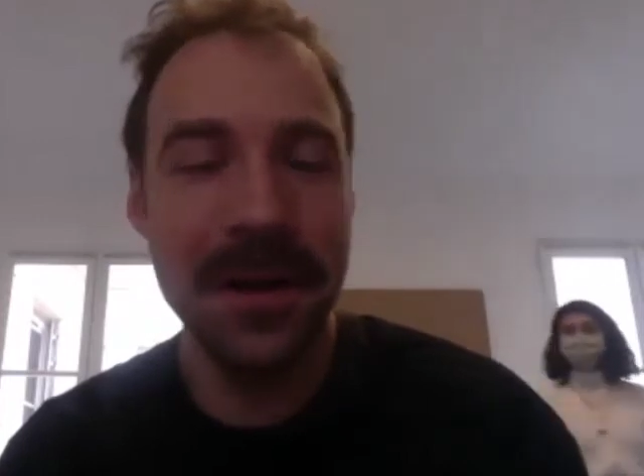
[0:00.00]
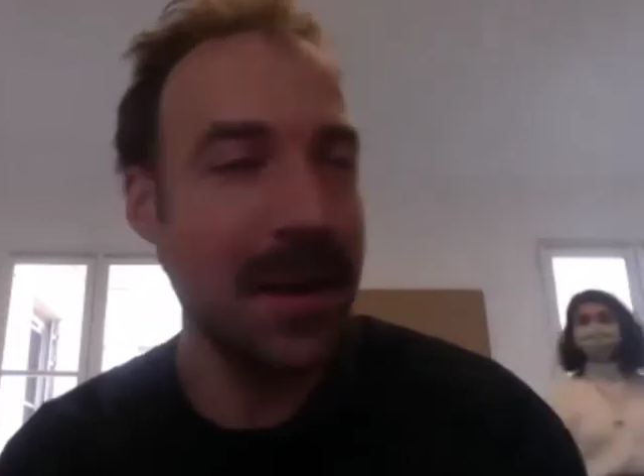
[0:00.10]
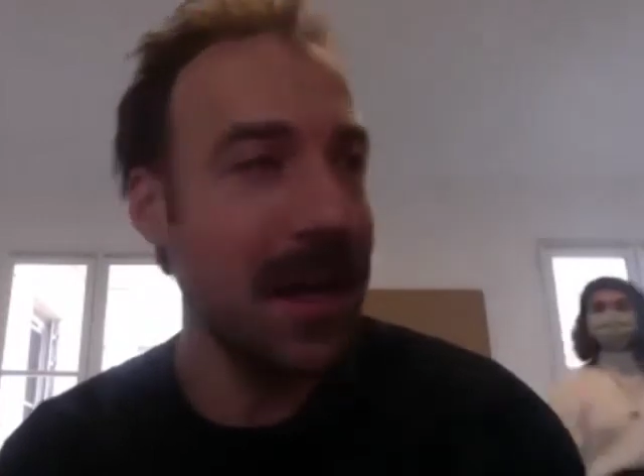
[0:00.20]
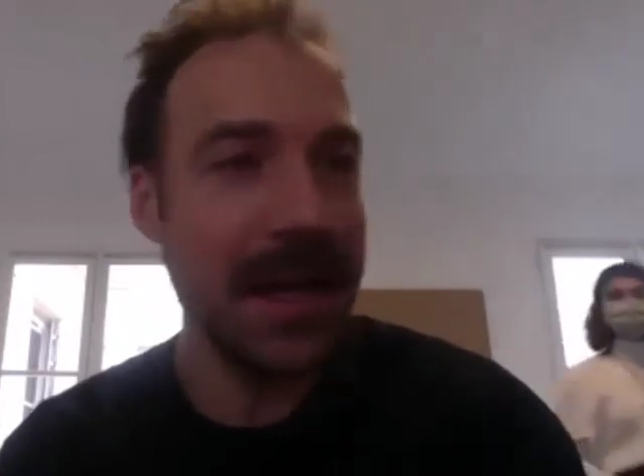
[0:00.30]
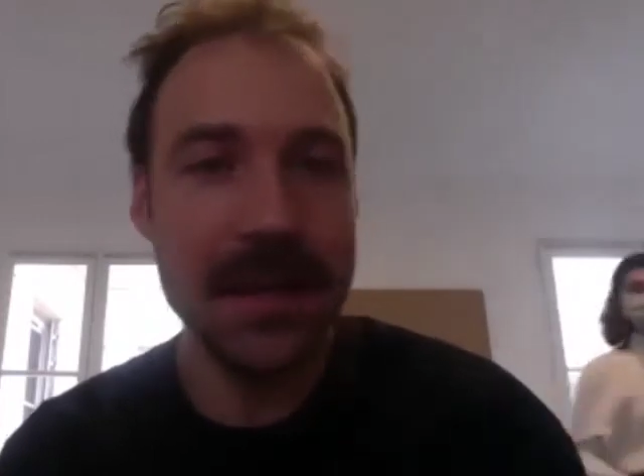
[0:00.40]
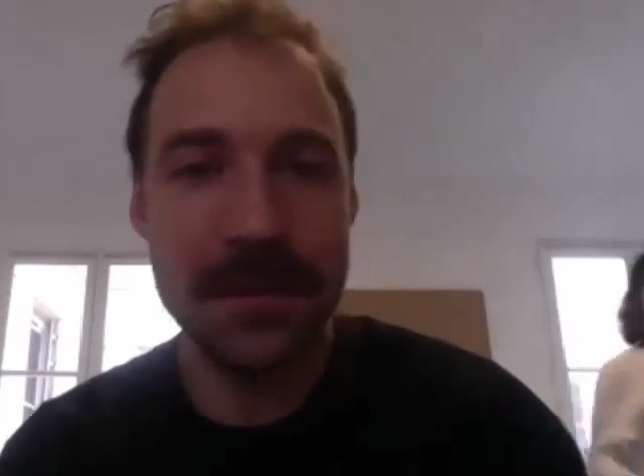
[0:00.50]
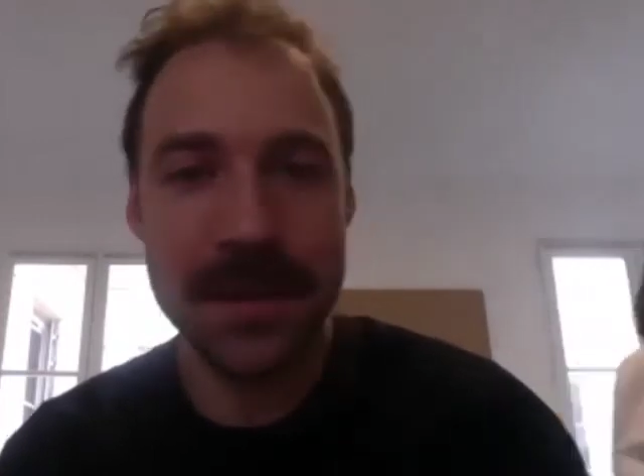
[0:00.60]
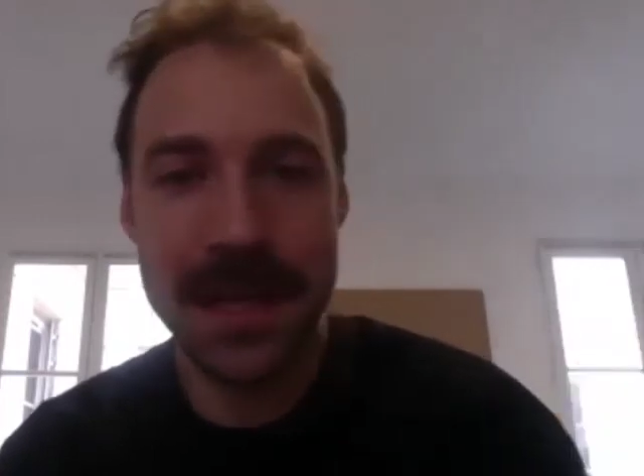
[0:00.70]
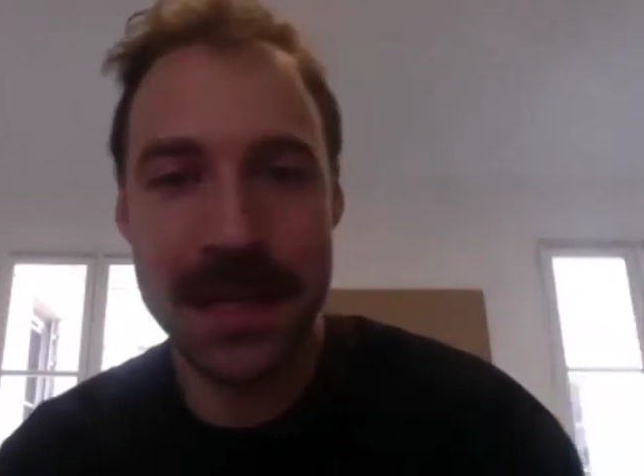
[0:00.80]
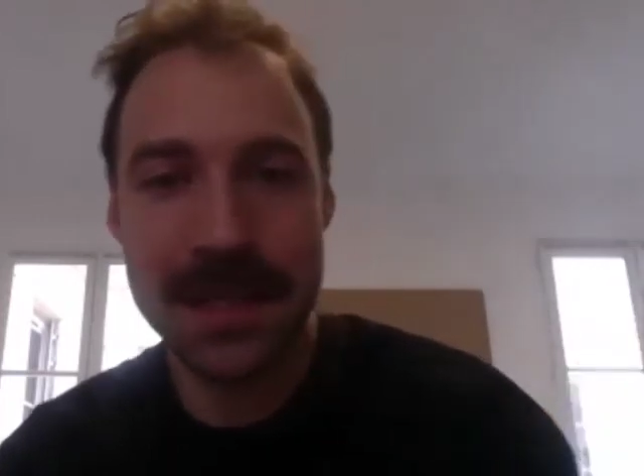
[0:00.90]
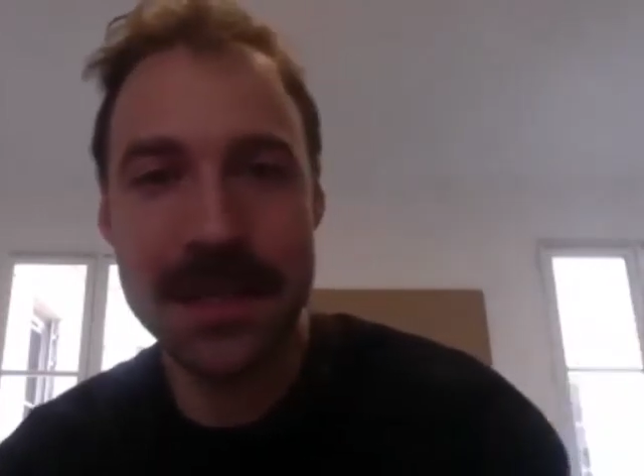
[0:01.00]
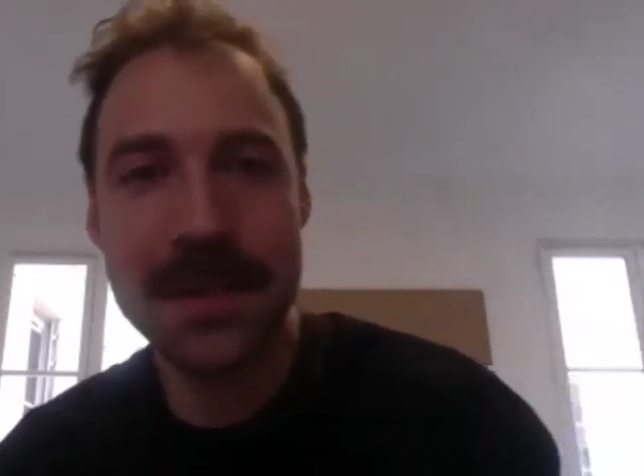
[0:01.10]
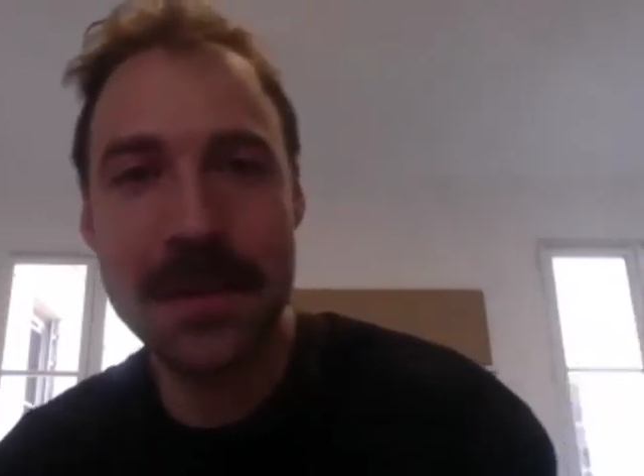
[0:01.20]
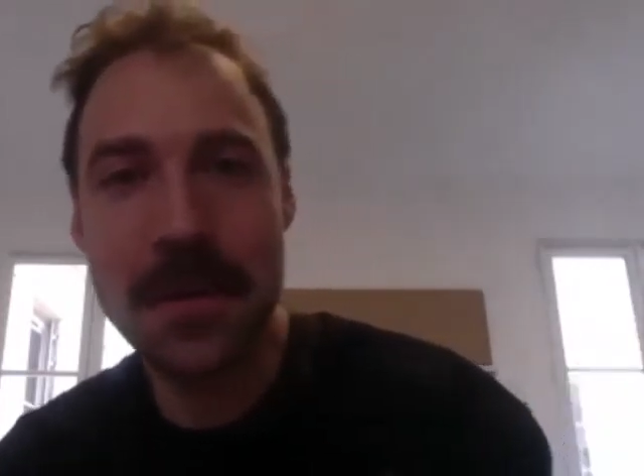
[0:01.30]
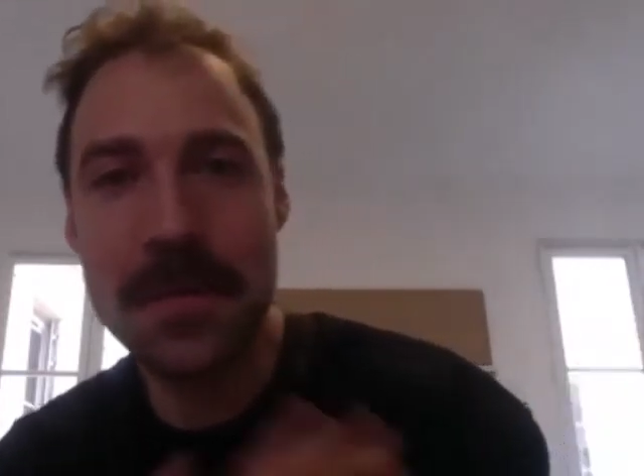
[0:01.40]
it was like
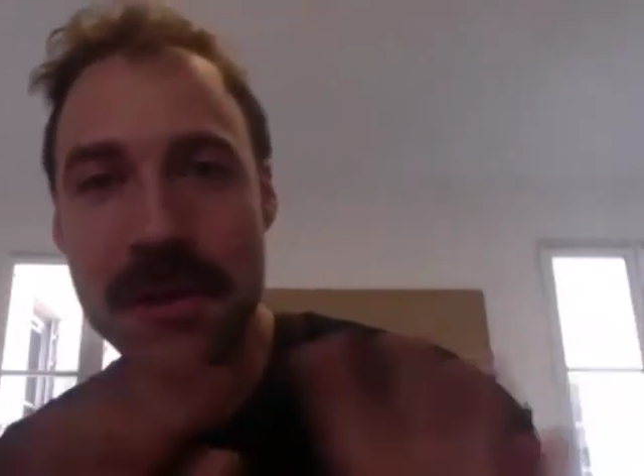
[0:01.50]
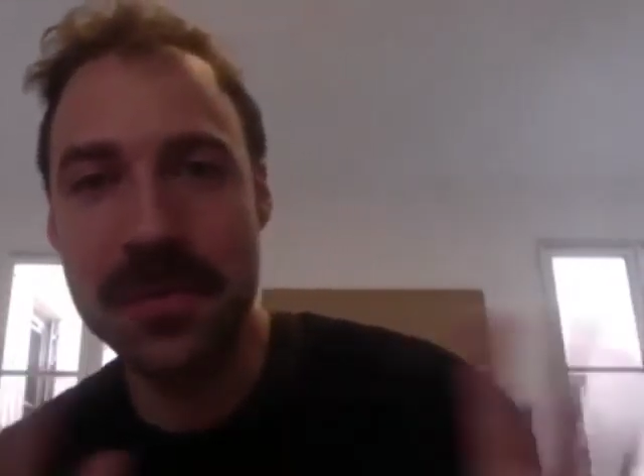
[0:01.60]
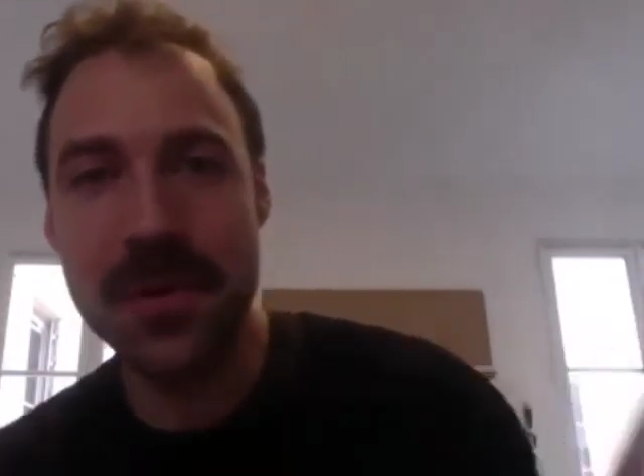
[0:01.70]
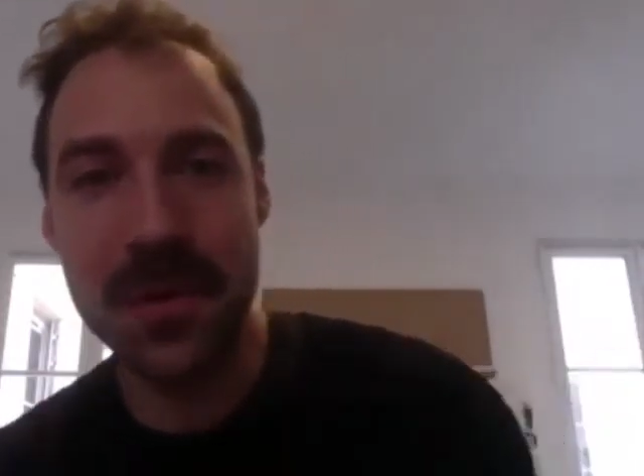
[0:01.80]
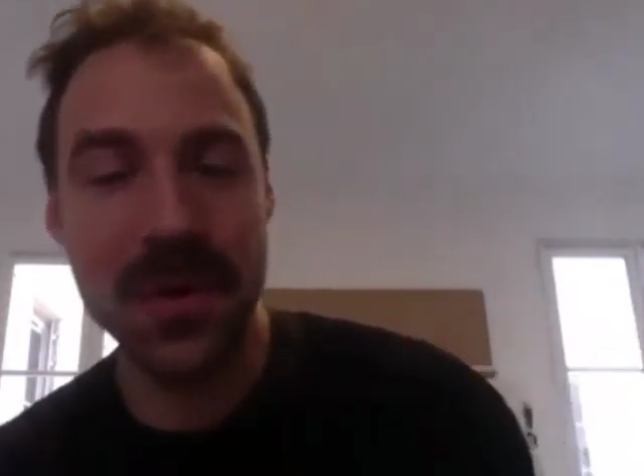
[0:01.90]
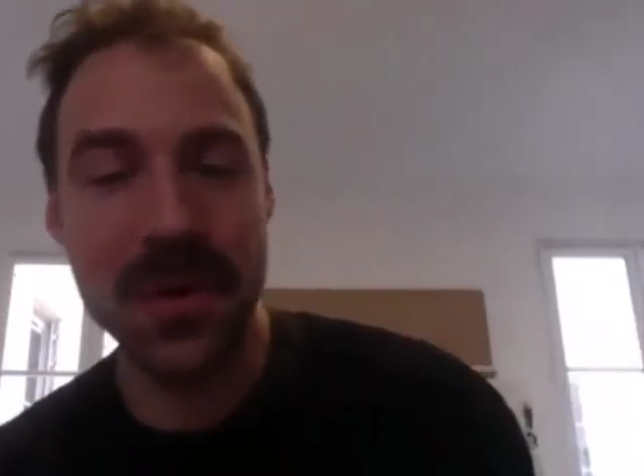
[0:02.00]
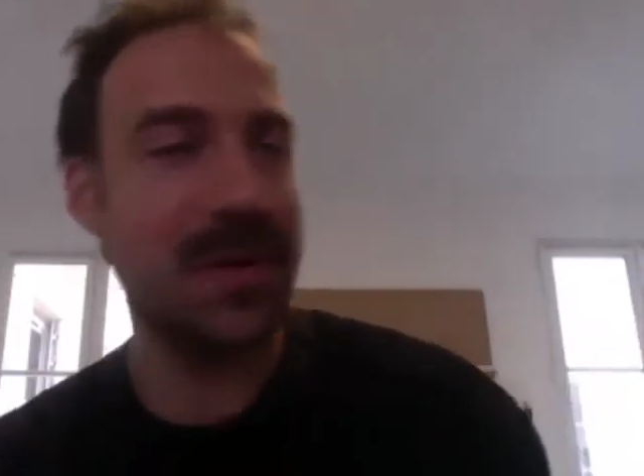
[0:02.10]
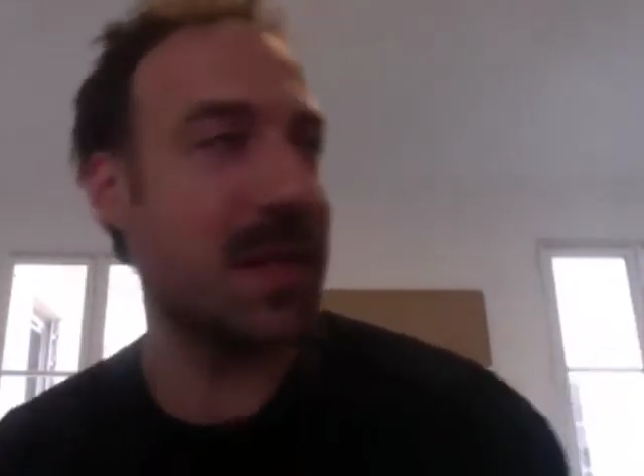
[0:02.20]
so much more worse